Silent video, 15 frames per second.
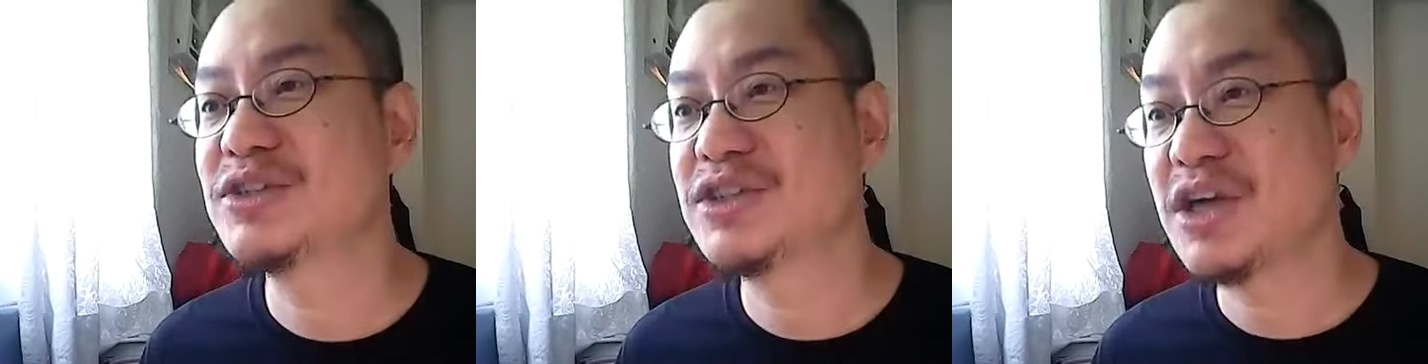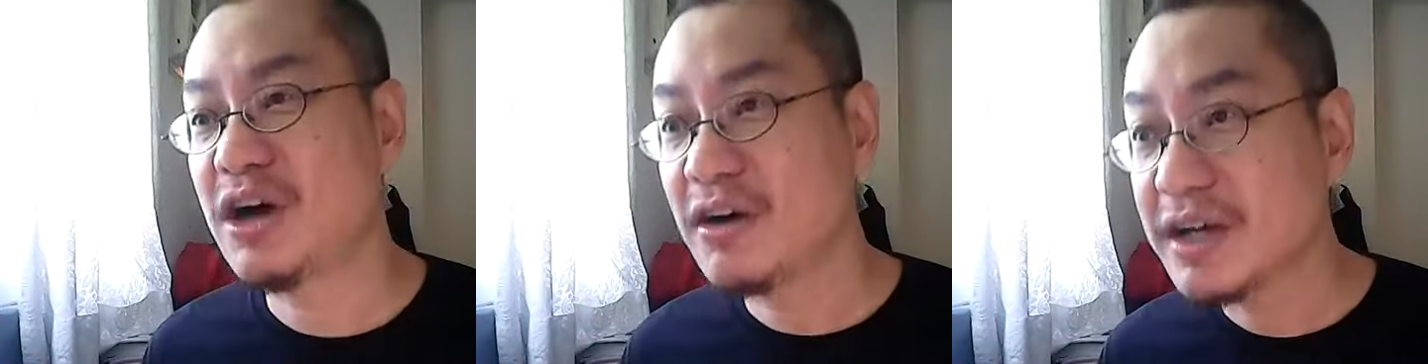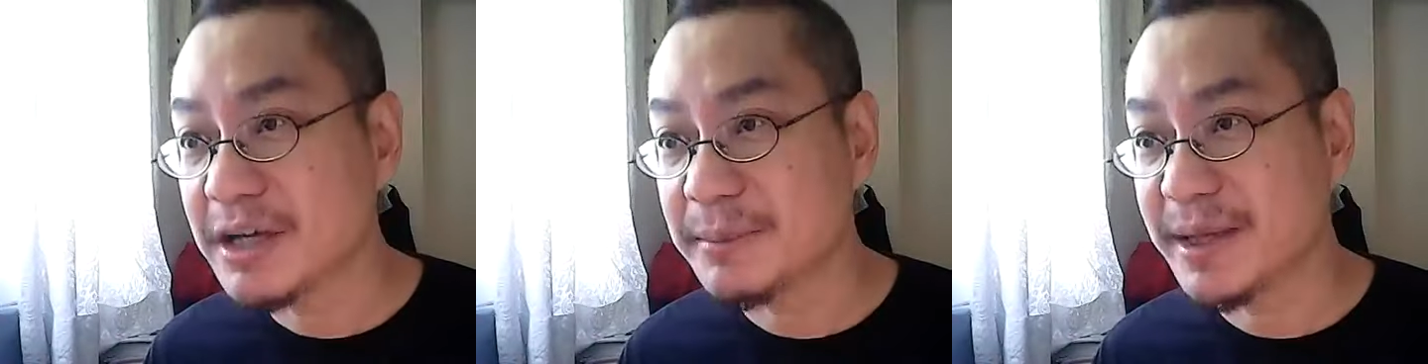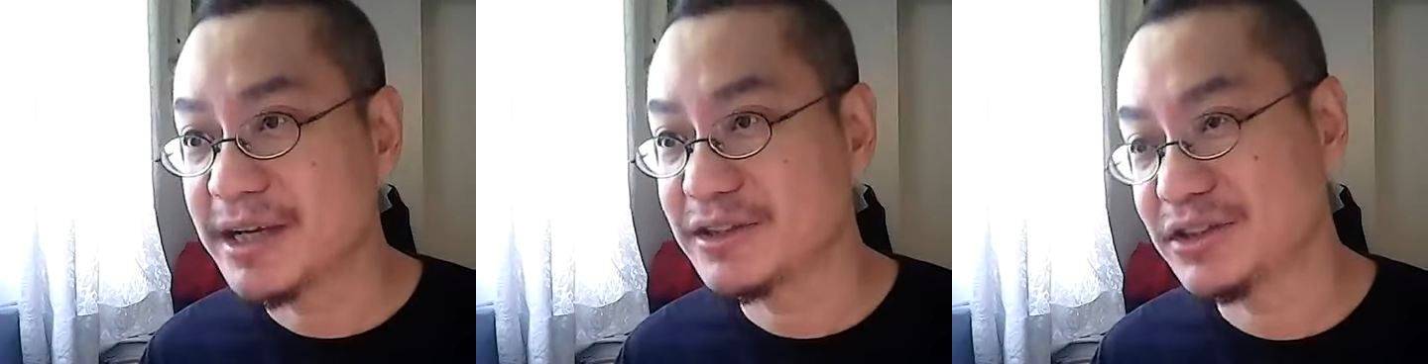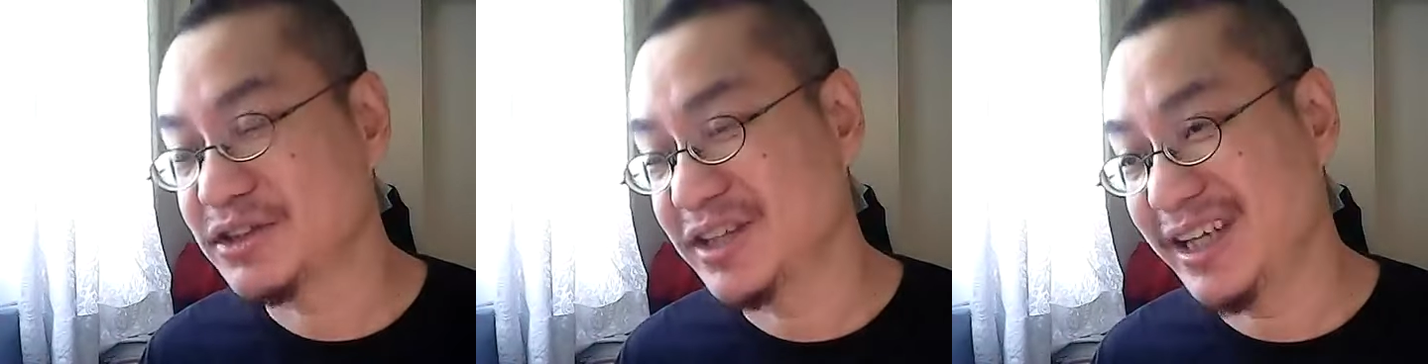to talk
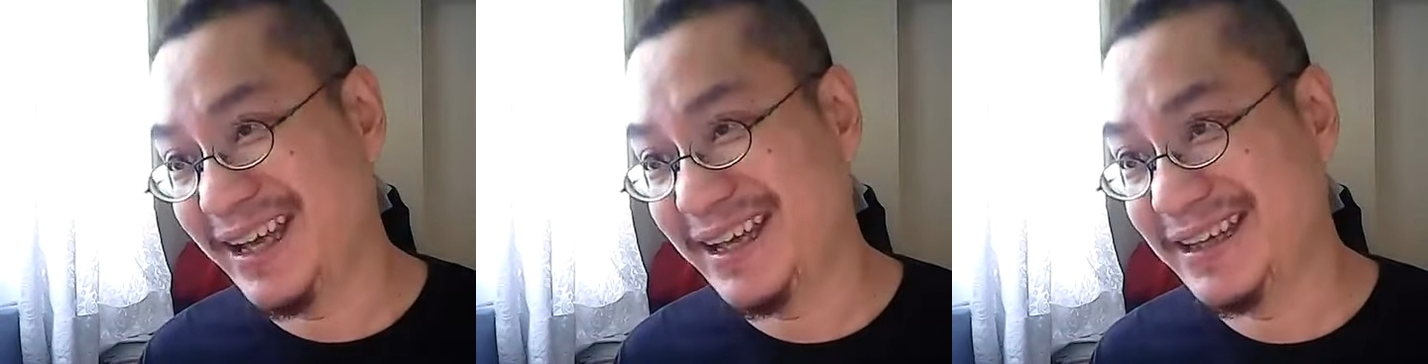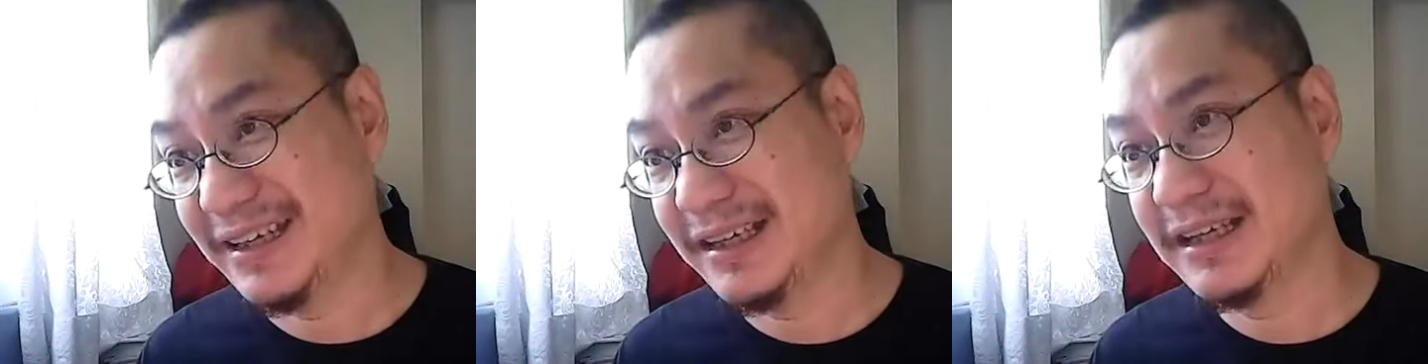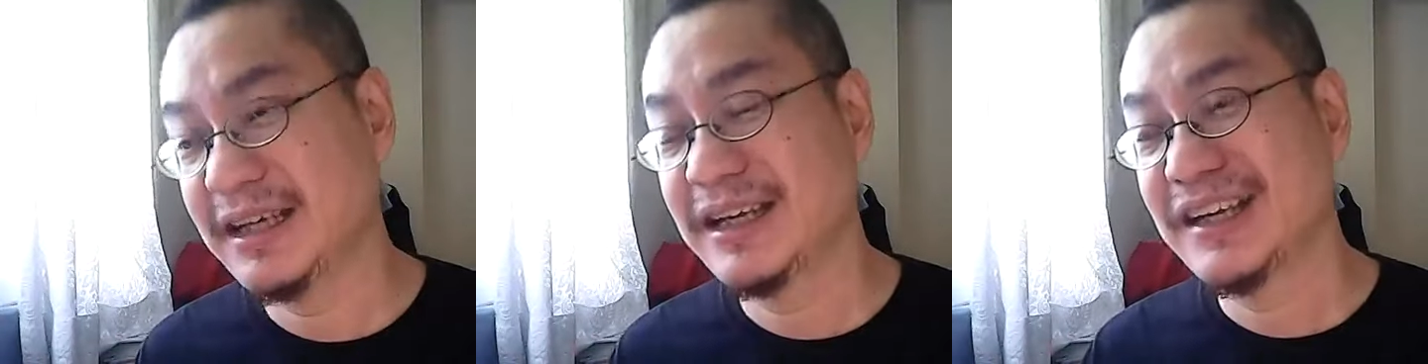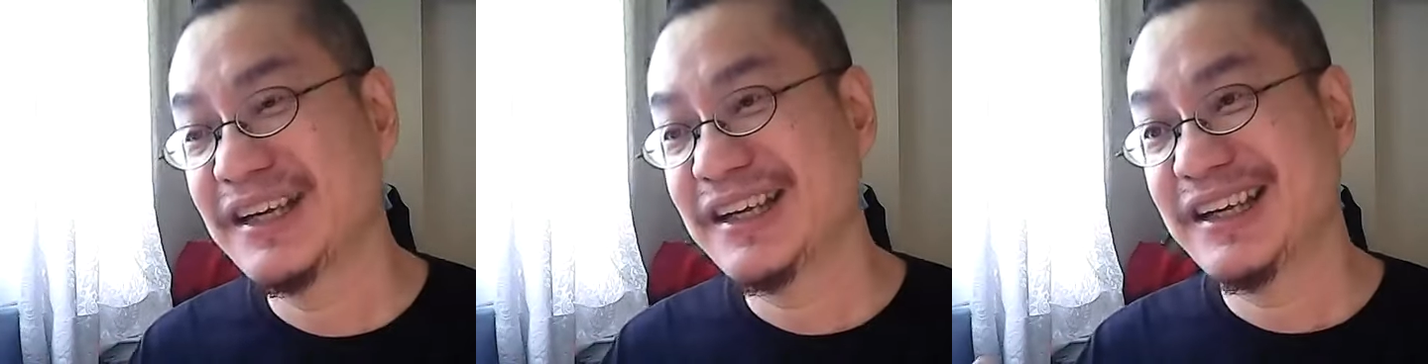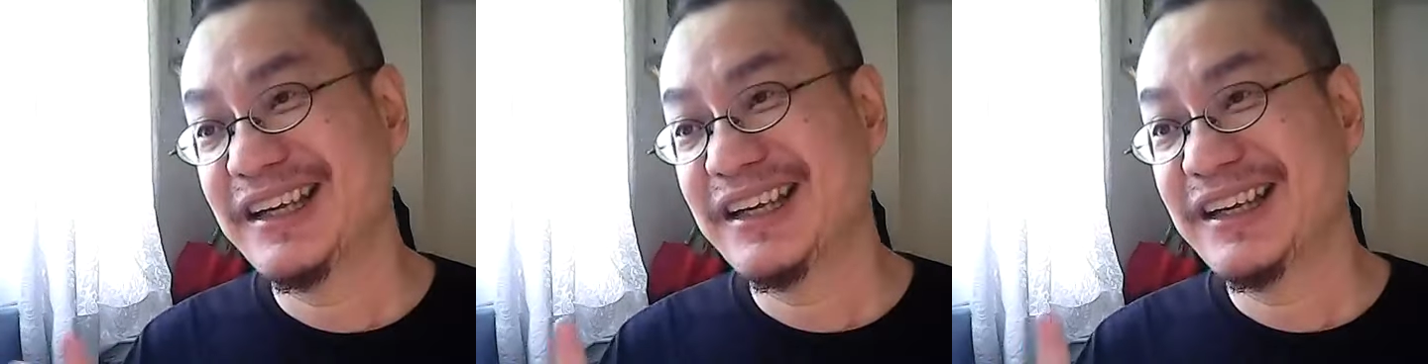about today
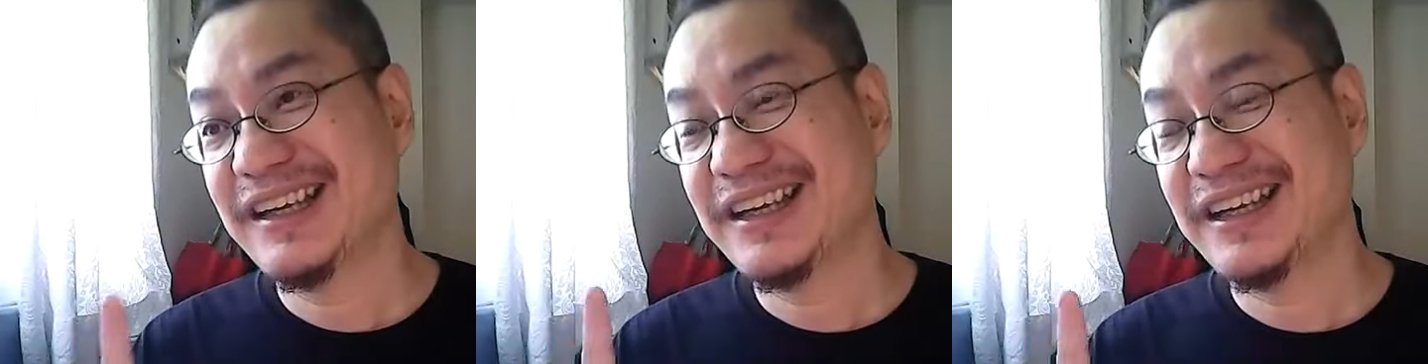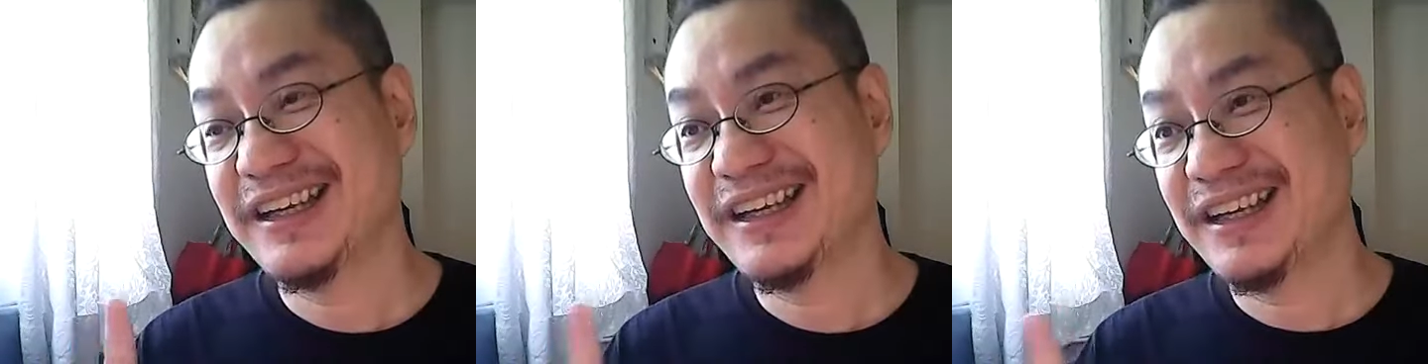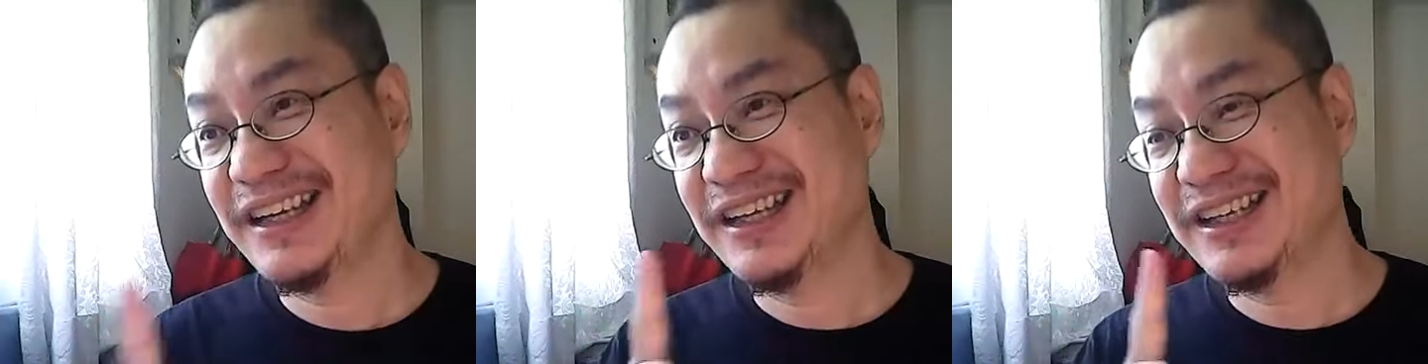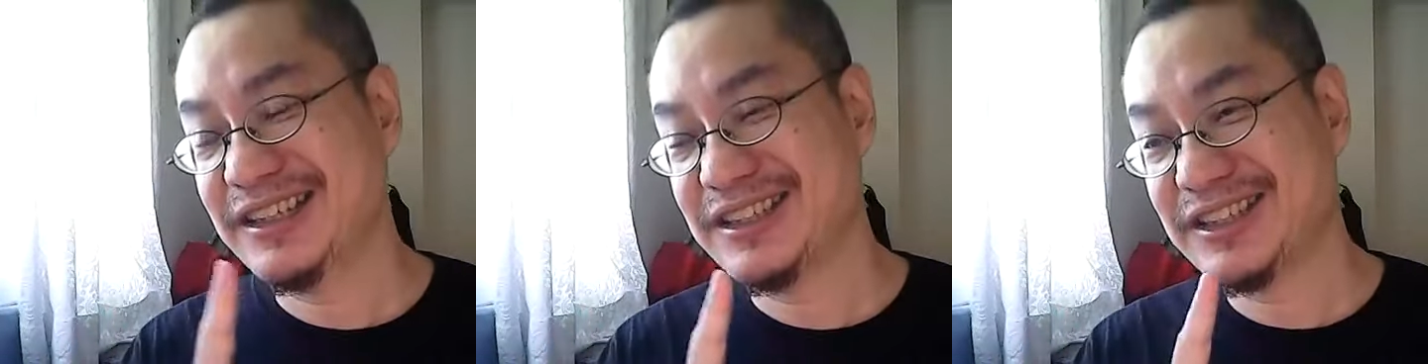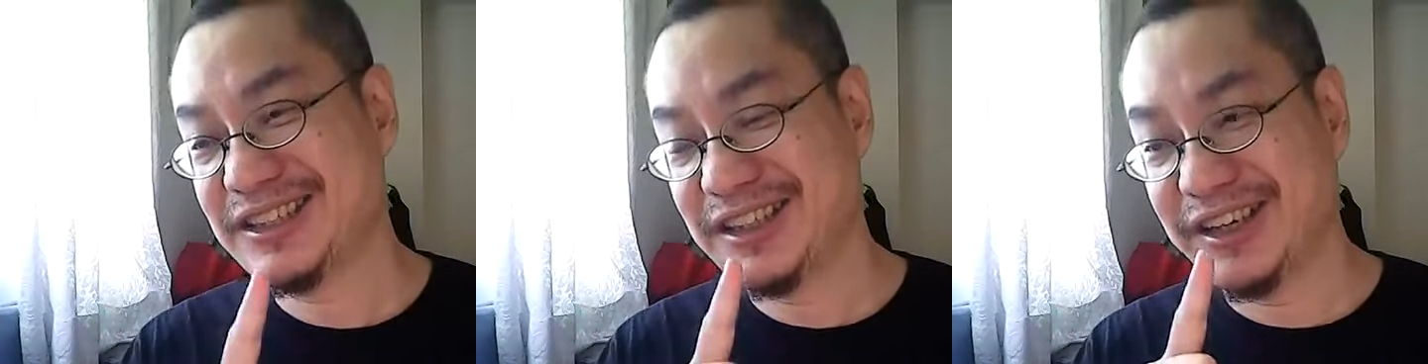
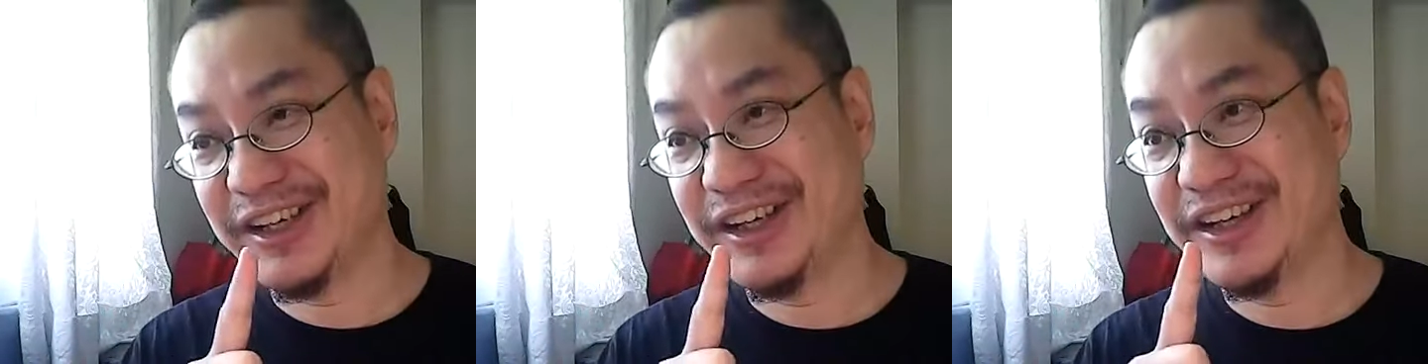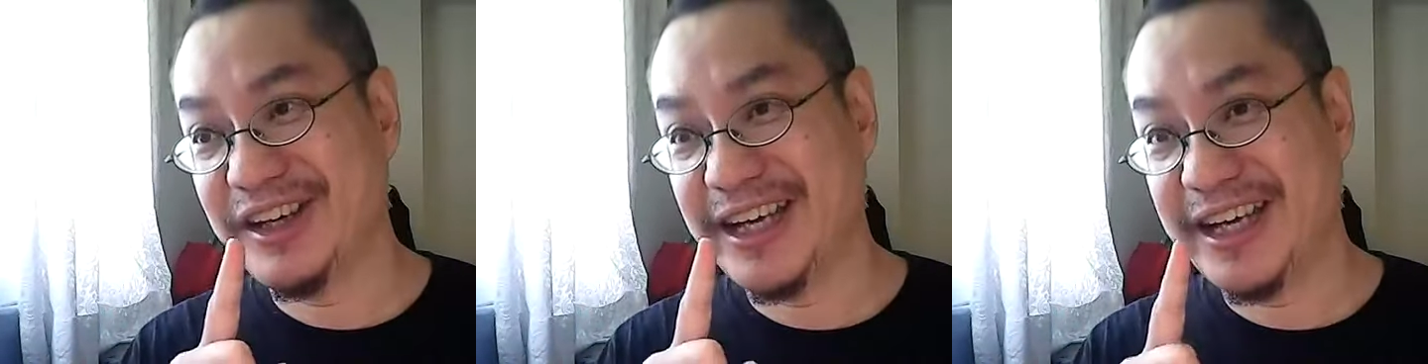is in